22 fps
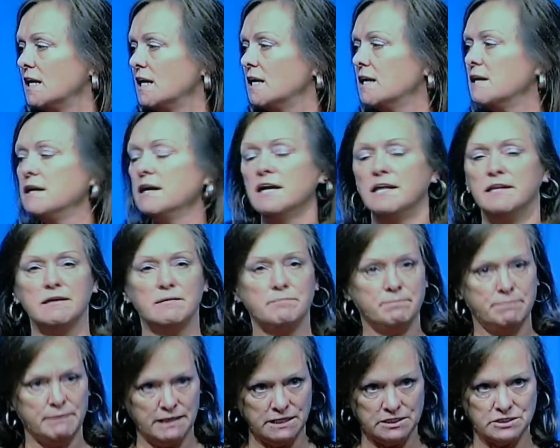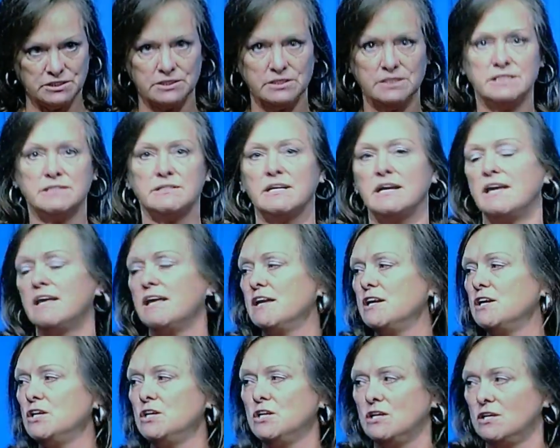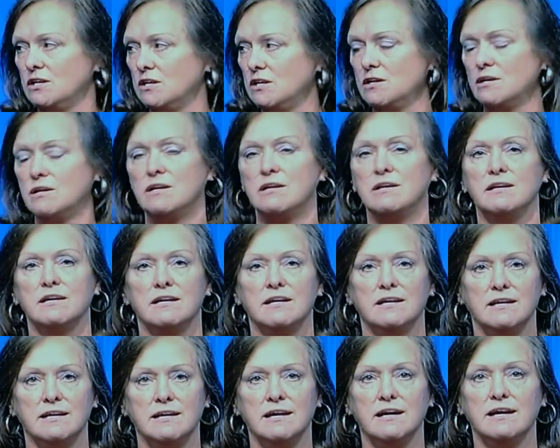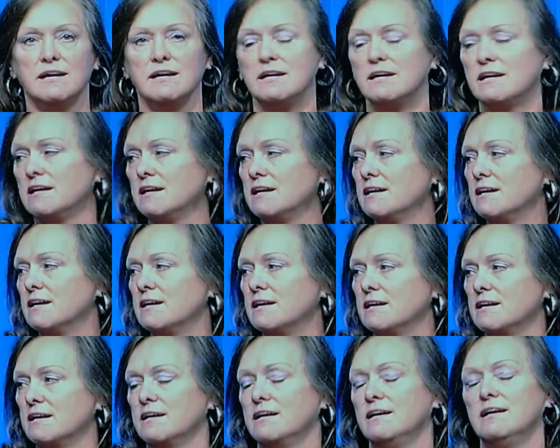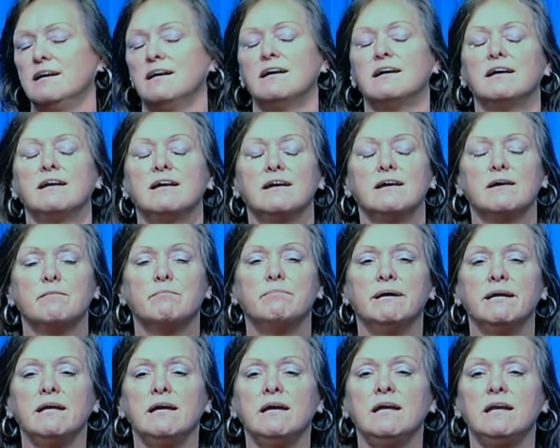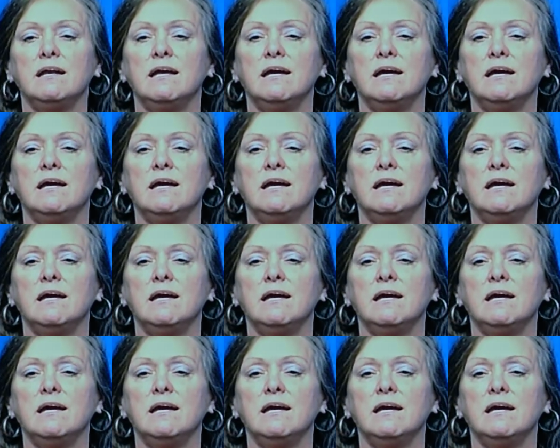Pictures we have. Do we have? I don't know if she can get to those if she knows what we're talking.